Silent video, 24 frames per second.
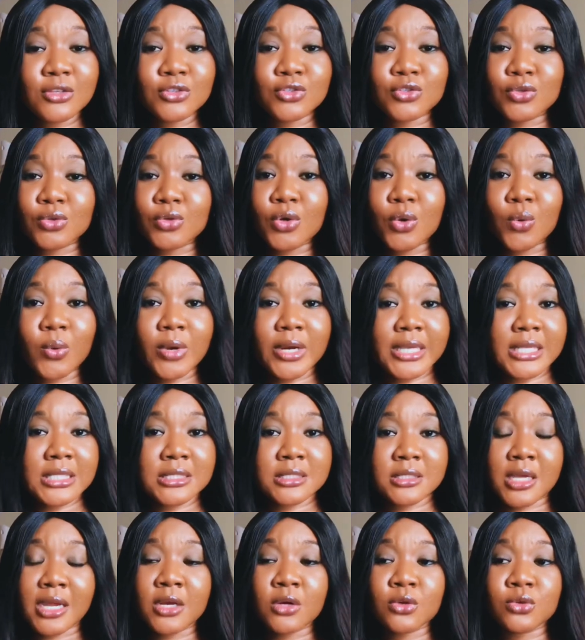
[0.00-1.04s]
things do not work in
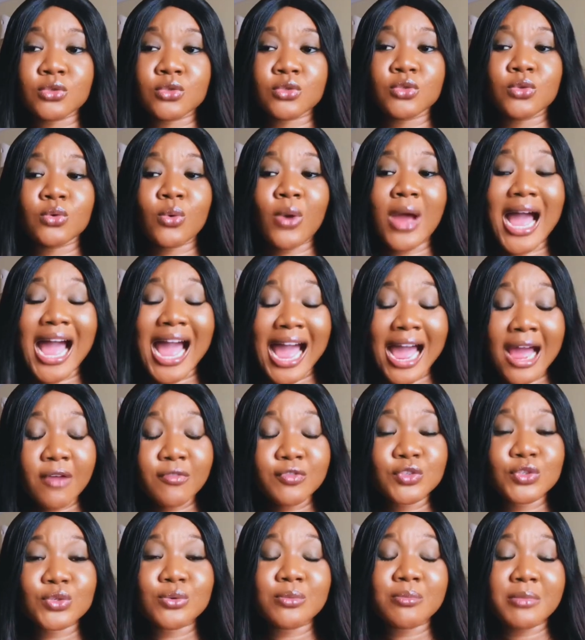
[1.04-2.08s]
silos. You
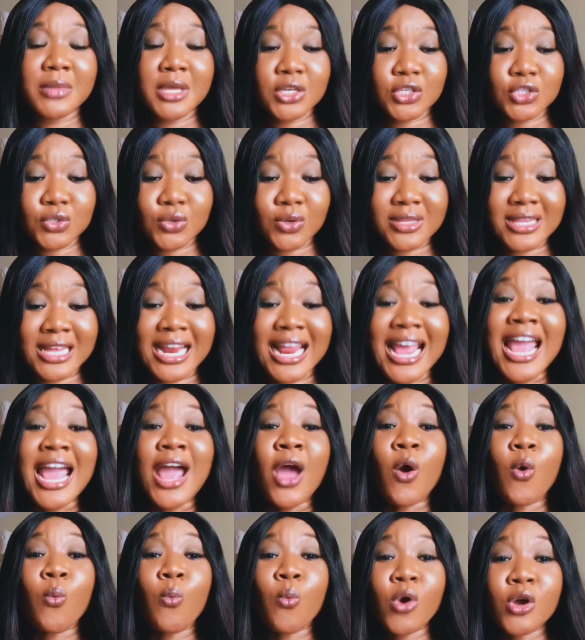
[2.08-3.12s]
have to make sure that
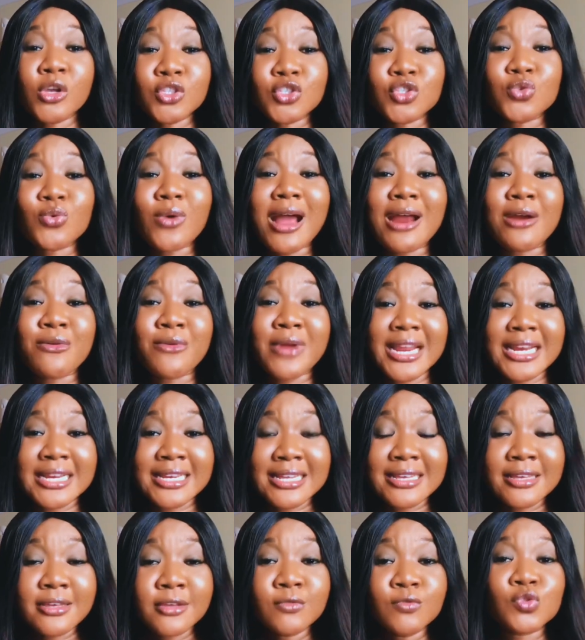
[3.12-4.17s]
once you are
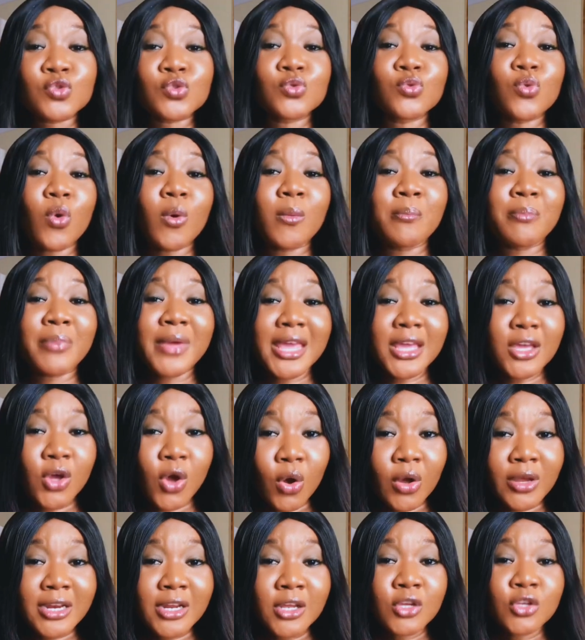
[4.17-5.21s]
ready to obey
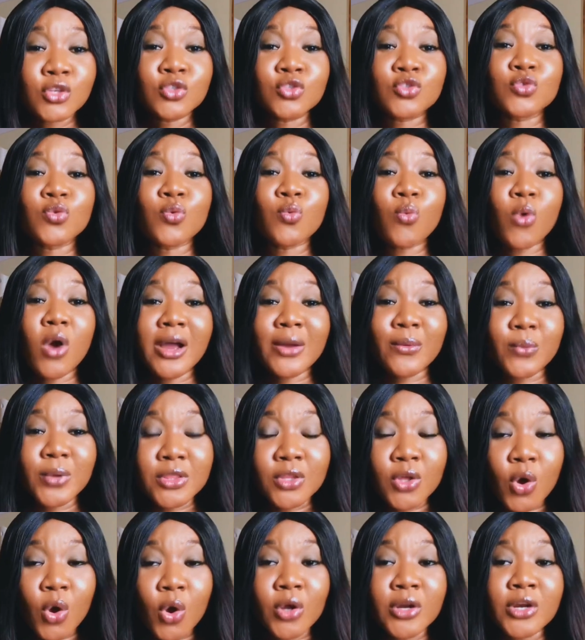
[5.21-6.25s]
God, to walk
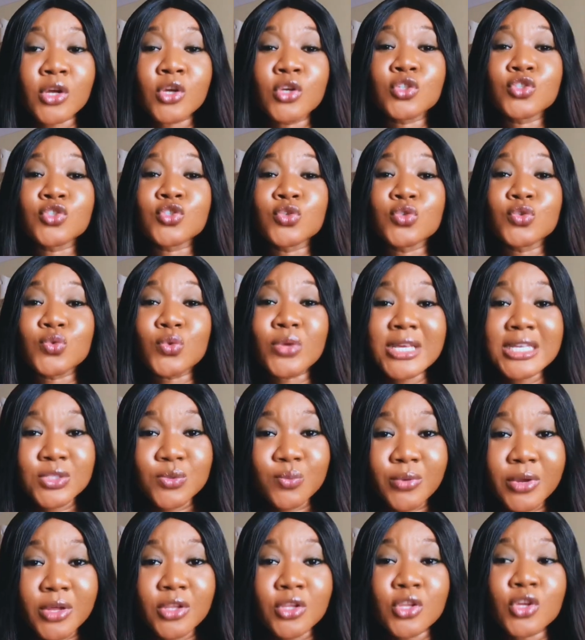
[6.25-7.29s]
with God, to do
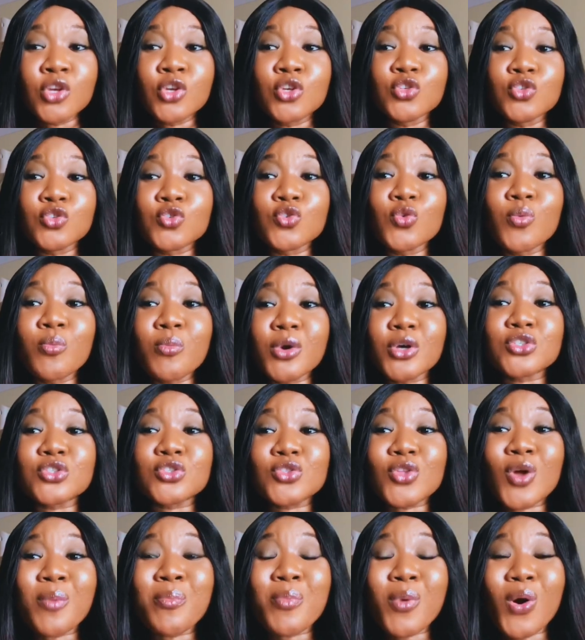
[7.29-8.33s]
His will, you
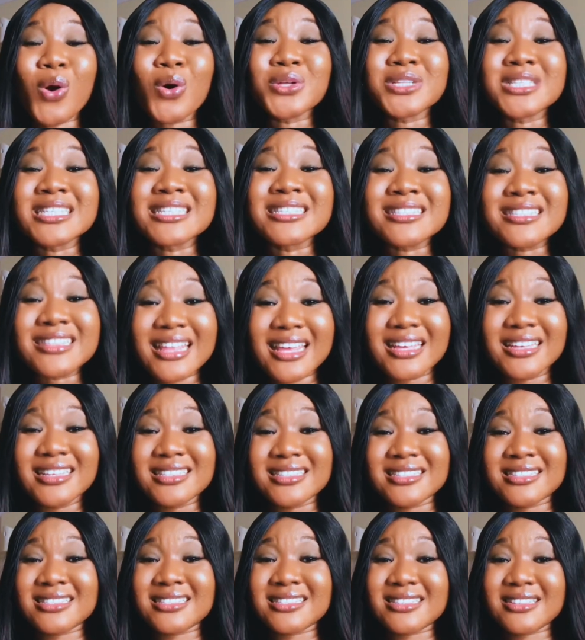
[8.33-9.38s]
must stop all these
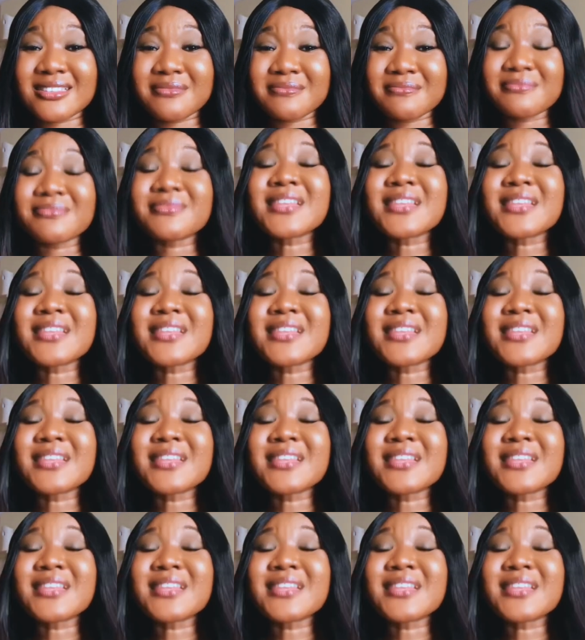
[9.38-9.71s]
things.